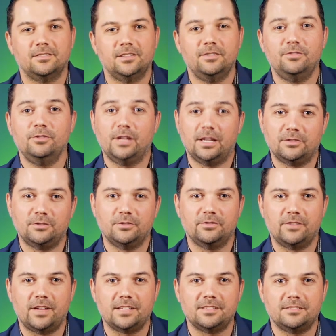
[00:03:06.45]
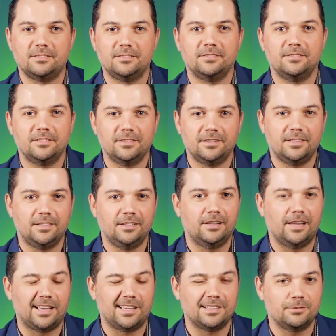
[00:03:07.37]
If you like to invest, hit
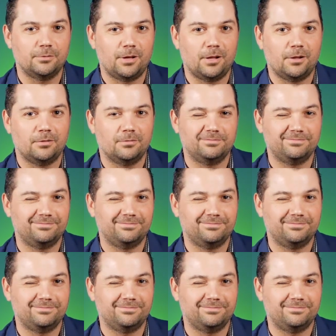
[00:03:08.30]
like as well.